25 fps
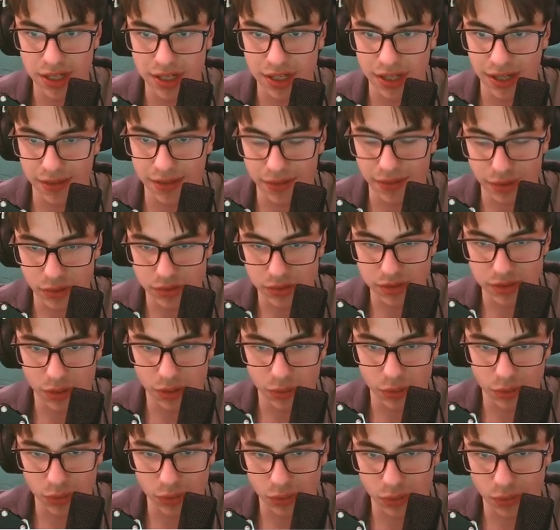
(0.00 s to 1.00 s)
in those
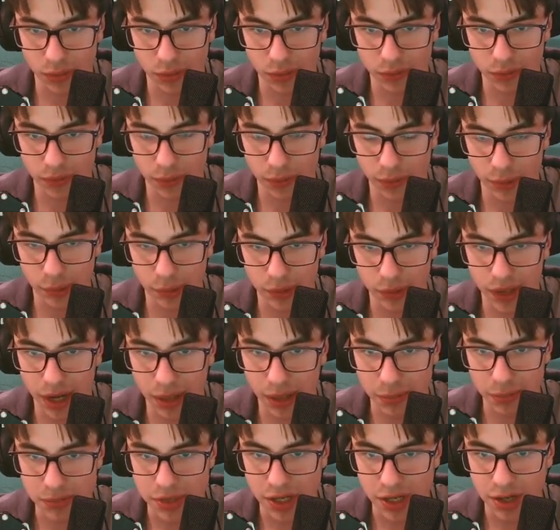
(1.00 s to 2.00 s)
little
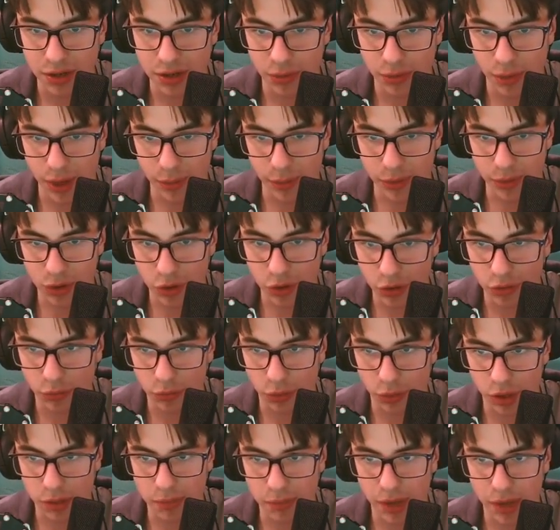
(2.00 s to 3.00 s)
gaps where we could have
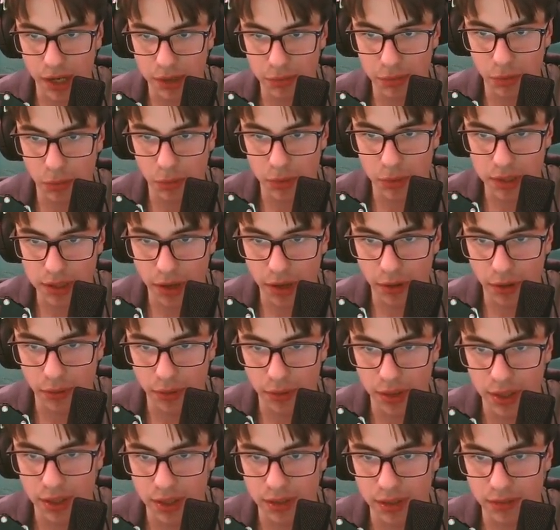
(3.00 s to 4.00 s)
won it back but we don't,
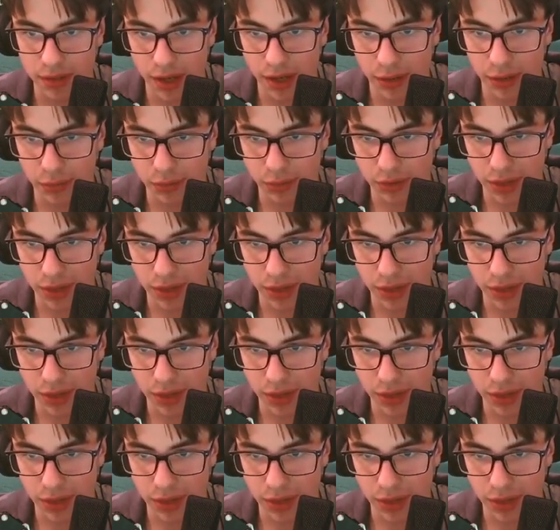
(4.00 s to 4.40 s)
that would